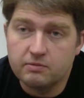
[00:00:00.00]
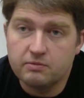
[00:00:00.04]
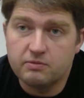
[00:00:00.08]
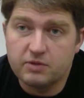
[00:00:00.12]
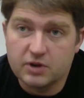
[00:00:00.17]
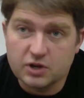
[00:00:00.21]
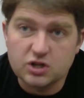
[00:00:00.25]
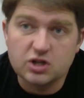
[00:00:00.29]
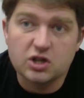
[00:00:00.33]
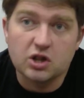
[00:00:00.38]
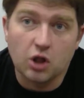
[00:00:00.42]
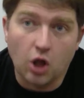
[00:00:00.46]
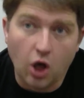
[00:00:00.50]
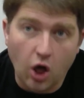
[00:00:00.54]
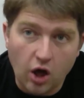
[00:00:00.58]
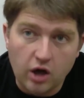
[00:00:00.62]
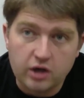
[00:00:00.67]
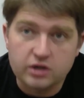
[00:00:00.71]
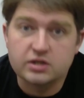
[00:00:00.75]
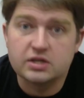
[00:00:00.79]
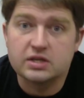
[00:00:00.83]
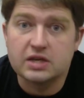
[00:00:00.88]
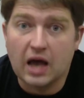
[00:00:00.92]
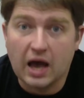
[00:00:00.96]
vision
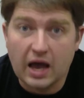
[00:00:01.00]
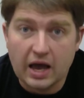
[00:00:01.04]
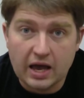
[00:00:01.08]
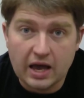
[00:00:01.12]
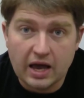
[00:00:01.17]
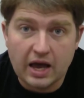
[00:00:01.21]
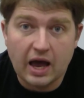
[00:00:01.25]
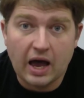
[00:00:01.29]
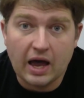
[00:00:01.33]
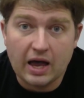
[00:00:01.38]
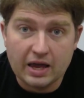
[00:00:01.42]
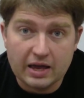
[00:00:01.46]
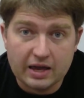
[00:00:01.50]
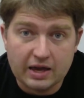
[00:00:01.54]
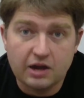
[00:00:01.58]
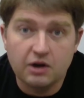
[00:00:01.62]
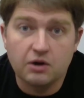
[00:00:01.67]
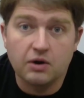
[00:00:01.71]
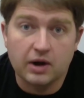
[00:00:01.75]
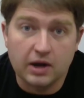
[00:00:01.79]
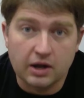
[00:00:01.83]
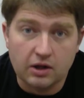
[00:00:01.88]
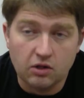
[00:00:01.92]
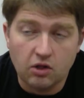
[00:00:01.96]
loss,
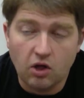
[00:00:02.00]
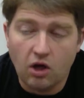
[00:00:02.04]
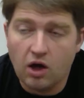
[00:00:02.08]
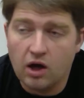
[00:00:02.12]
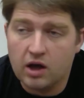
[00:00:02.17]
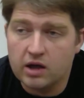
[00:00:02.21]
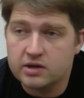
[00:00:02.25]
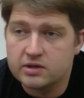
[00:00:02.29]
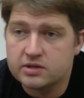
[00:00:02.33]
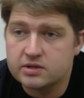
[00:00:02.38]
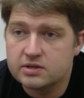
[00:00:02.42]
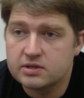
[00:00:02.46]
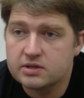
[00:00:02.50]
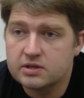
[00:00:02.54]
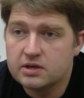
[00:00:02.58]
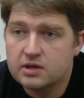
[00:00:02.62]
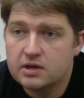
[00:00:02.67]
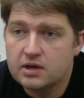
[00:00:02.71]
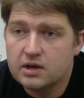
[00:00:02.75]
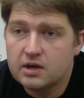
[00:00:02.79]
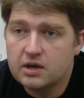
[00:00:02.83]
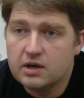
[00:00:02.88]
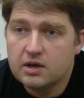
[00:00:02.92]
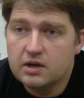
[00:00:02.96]
hearing loss,
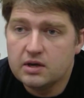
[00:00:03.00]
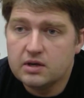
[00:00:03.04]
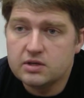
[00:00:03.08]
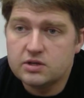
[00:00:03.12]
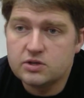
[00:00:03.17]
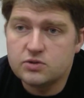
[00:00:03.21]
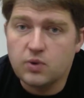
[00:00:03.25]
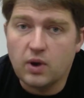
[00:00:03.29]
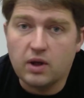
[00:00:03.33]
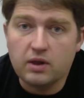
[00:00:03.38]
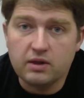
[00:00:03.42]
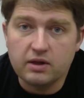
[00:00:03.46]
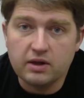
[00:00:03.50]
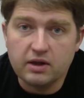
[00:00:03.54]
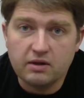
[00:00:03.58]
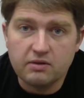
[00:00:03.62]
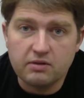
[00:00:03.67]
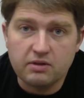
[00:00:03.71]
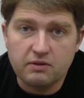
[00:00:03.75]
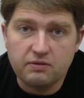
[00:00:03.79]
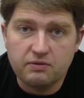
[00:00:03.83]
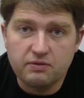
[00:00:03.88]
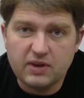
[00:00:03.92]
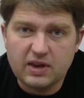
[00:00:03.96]
swelling of
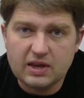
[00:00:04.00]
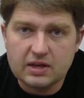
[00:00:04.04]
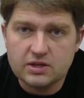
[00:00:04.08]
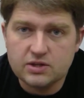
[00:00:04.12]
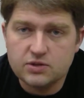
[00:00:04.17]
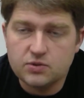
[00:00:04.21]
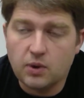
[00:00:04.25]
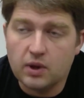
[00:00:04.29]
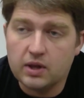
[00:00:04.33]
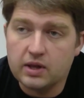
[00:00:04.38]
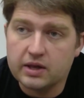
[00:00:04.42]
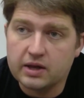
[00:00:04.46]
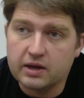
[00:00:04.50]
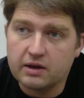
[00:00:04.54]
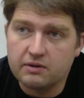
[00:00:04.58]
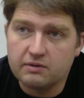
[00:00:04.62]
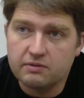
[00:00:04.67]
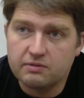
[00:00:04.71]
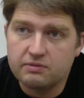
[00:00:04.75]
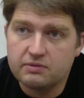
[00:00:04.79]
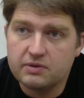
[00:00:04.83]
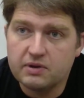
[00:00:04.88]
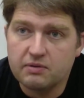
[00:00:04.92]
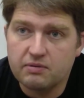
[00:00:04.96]
the feet, swelling of
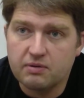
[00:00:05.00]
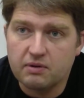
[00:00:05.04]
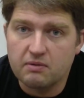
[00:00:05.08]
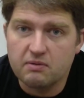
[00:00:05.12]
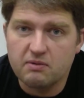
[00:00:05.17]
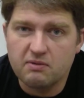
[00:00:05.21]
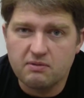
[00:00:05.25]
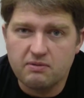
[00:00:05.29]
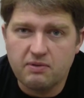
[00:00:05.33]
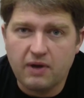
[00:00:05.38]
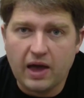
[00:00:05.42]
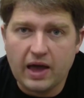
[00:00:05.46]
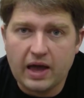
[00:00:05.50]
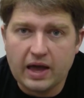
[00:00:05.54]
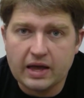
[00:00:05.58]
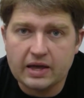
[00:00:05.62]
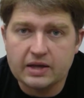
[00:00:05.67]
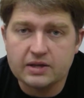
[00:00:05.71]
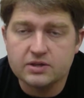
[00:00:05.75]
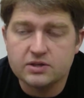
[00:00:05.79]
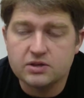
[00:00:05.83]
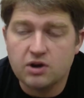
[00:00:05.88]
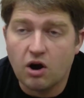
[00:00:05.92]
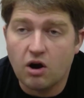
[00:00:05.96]
different
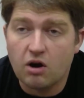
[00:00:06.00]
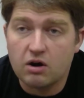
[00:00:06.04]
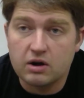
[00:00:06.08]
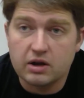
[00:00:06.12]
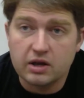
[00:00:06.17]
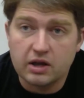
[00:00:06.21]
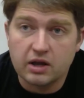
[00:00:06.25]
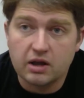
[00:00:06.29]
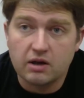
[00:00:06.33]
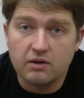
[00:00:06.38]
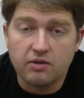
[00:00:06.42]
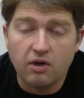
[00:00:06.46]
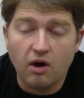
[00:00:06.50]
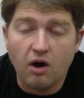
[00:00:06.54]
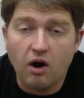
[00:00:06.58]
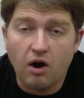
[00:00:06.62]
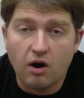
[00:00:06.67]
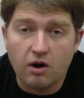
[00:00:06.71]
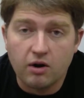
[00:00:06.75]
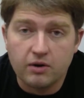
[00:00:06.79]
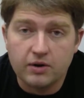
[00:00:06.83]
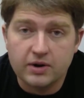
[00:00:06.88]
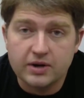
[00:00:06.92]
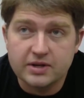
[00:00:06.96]
veins, hardening of the
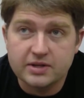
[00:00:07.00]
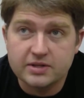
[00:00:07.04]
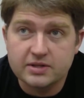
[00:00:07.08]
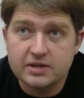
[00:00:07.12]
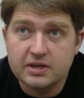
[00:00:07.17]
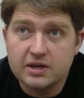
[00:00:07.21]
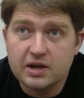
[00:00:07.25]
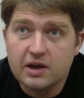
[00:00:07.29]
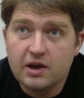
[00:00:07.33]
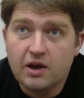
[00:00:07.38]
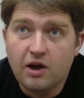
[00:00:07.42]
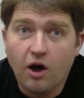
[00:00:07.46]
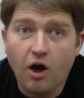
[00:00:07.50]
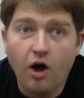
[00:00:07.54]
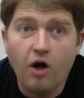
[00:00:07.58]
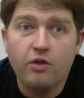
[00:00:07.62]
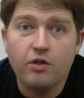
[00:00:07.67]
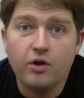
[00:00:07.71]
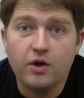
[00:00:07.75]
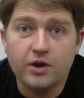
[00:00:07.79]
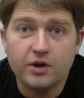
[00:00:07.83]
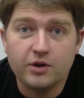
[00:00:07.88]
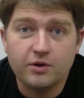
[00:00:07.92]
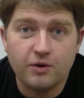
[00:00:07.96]
arteries, all
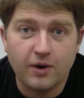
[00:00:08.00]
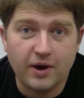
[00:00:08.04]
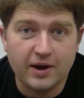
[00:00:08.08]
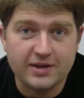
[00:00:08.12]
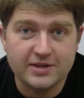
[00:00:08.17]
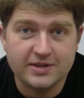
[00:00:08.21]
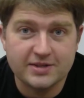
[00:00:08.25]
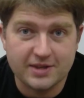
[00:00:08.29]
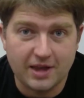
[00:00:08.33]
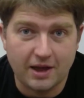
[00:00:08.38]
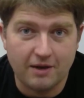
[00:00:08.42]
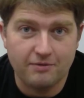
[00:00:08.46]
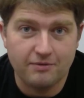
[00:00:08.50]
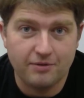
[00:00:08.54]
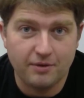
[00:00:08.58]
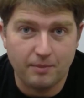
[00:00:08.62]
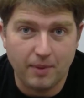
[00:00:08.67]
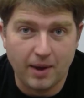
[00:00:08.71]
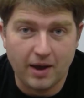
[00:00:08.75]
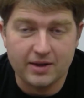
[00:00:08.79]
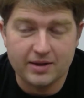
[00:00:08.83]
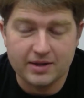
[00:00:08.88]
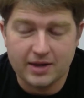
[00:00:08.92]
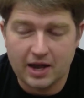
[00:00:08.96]
the great stuff
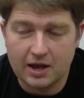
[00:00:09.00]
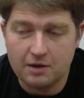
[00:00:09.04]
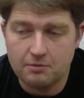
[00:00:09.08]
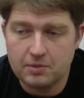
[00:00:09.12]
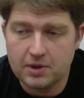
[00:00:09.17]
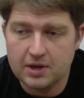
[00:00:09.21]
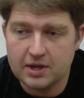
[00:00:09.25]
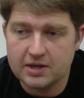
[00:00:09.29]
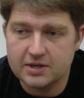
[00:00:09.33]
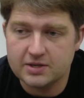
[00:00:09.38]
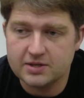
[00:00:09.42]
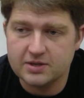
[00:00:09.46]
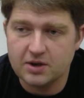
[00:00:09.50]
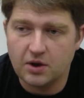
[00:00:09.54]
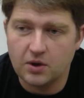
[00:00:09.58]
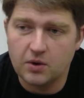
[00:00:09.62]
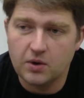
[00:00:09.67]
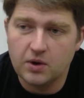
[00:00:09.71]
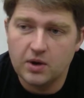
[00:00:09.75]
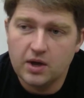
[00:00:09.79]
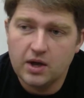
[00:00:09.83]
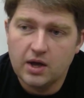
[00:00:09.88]
about diabetes. So